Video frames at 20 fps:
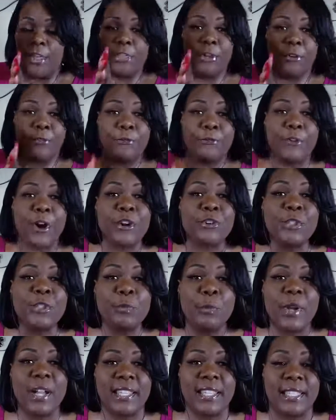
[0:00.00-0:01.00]
The
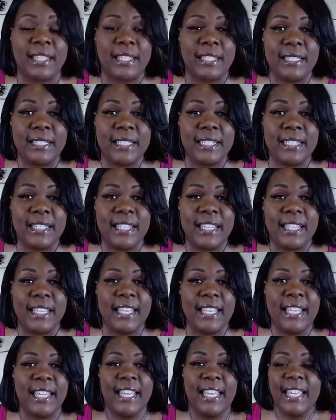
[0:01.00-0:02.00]
first bucket,
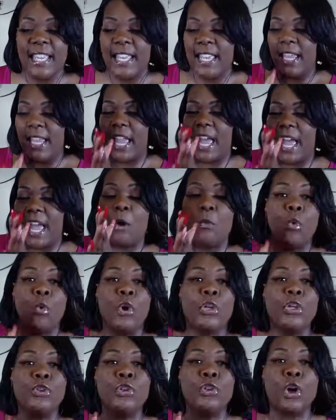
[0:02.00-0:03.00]
I
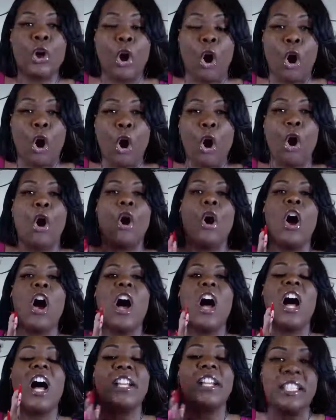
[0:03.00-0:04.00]
want you to call
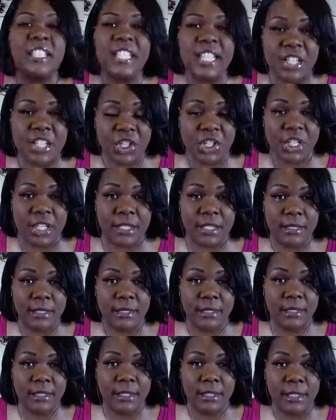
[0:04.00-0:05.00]
addition.
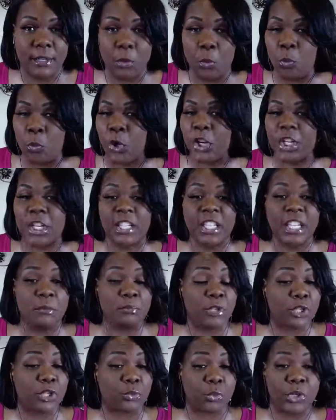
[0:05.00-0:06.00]
We're going to
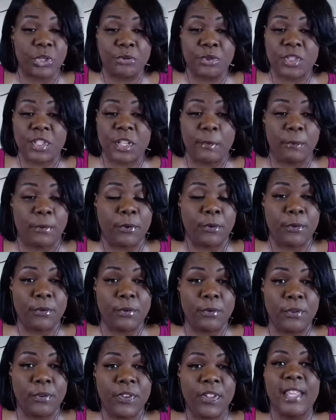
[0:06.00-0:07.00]
keep this real simple.
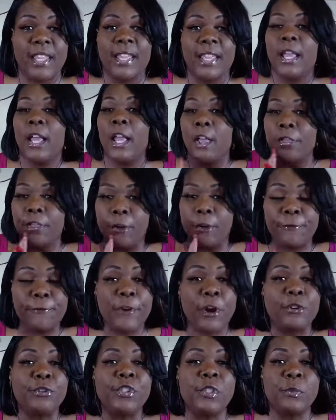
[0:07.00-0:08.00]
The
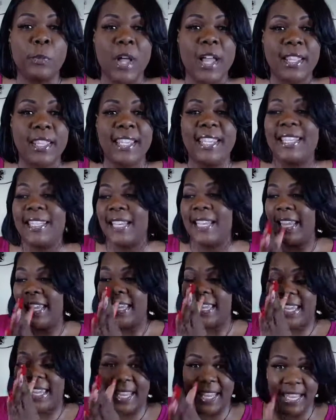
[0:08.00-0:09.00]
first bucket
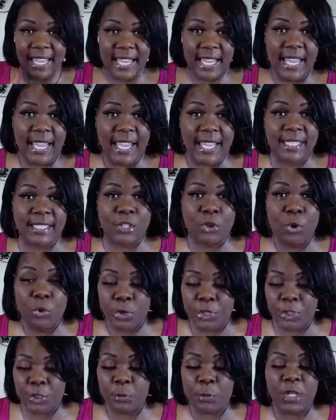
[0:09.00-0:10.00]
is
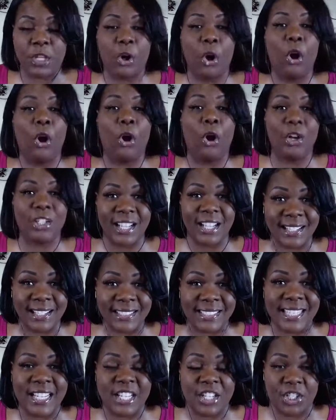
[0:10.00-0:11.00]
going to be called
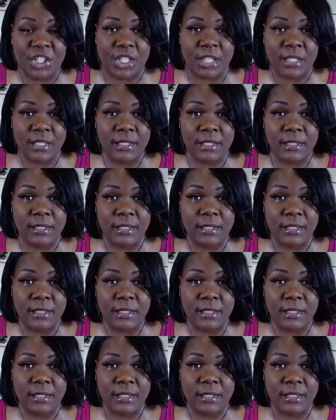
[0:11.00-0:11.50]
addition.